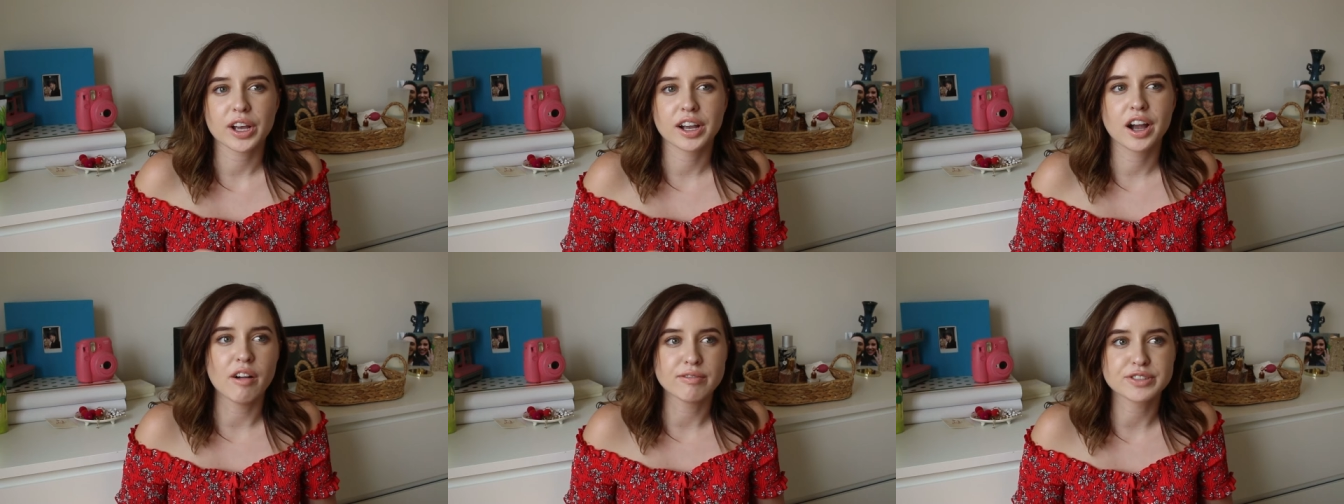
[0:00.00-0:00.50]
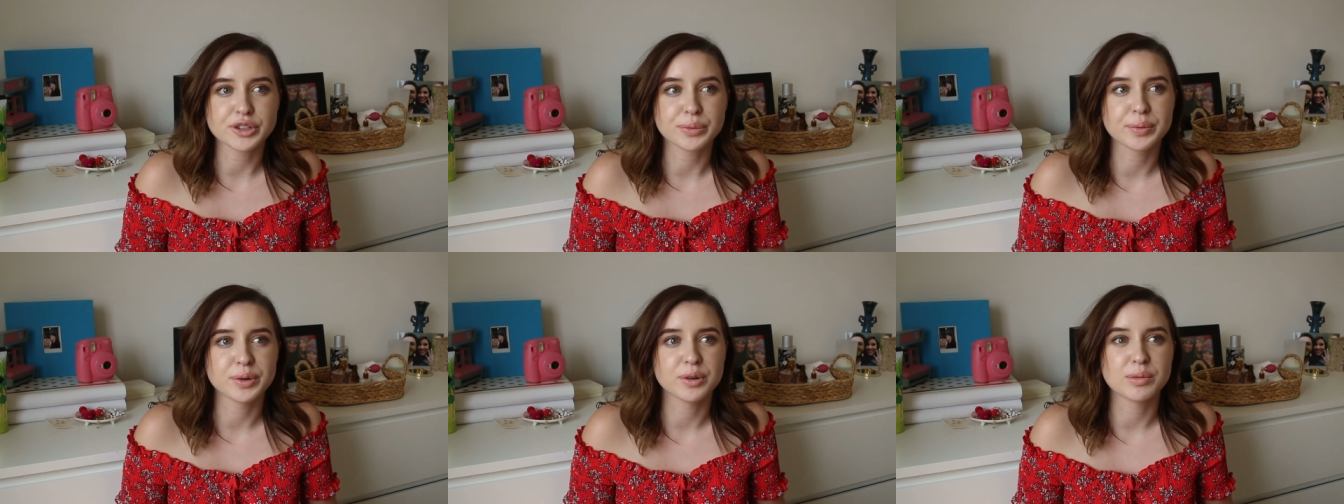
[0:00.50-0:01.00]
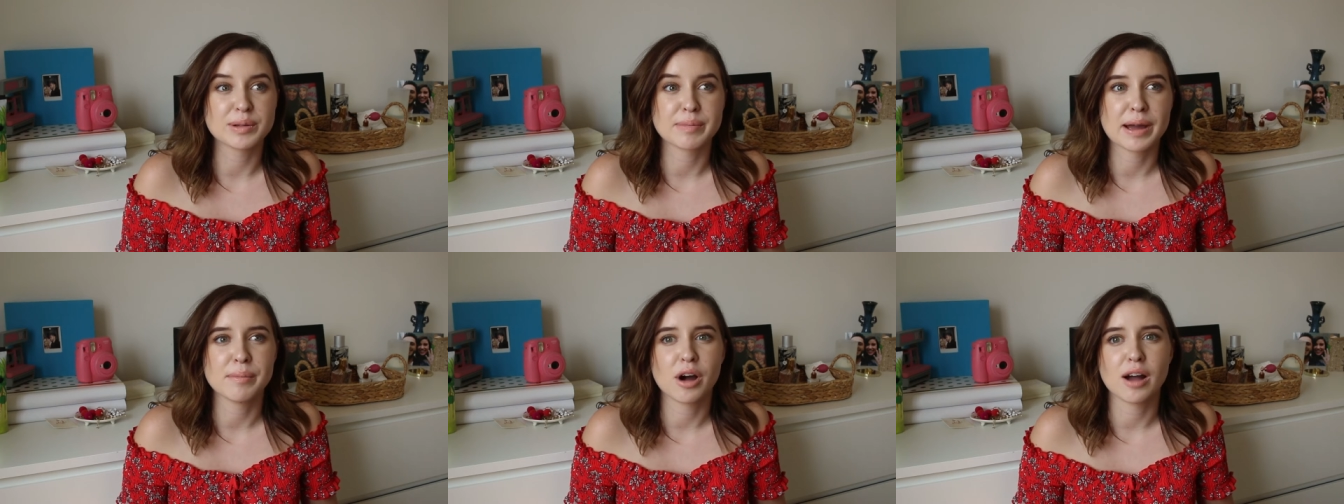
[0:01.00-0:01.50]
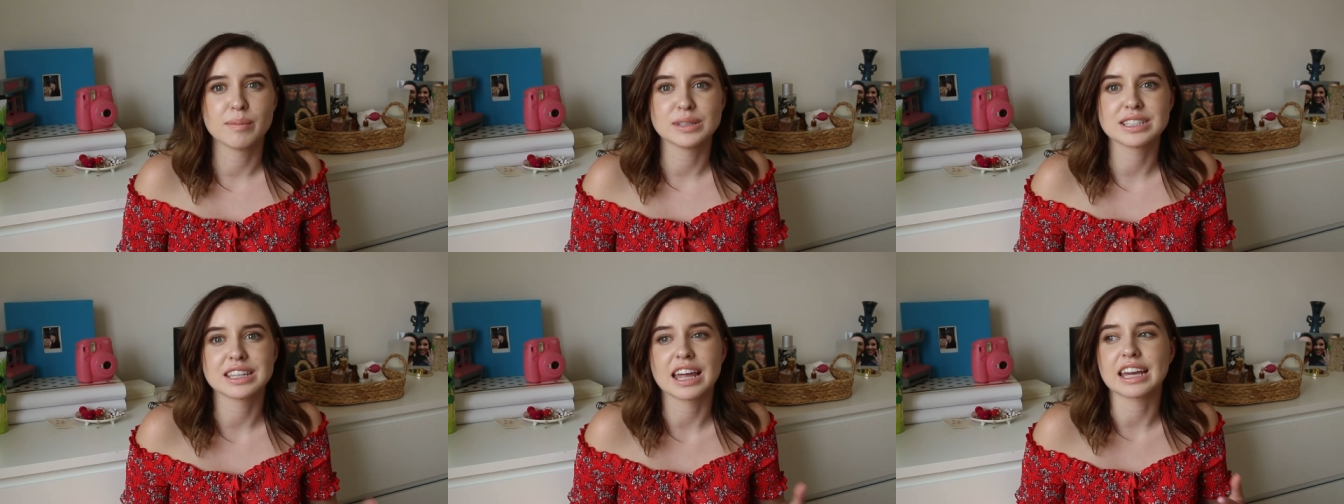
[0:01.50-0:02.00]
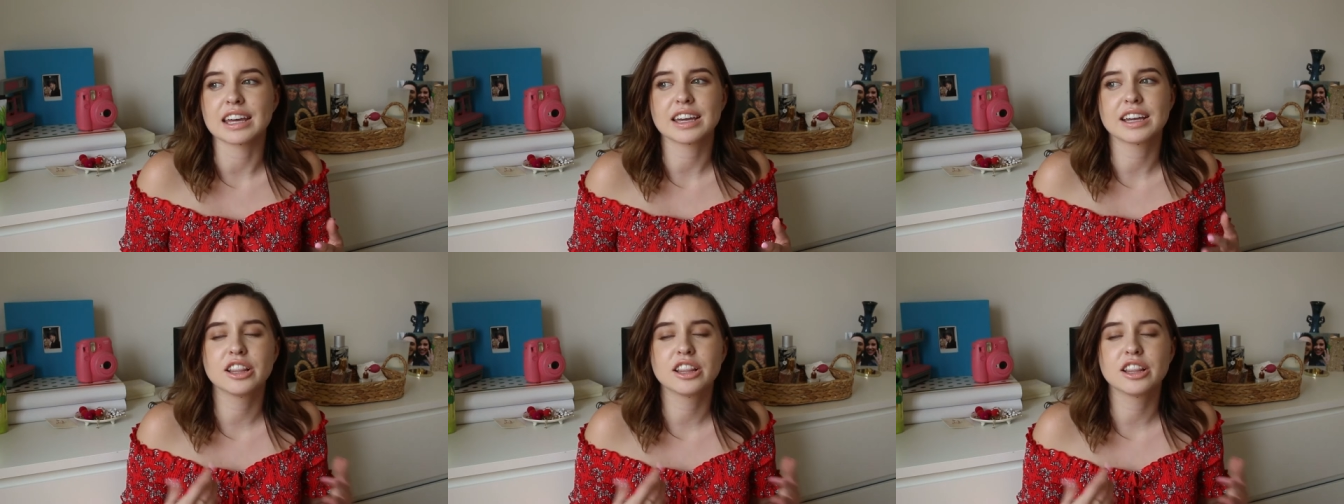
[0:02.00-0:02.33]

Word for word: comfortable when my mom is like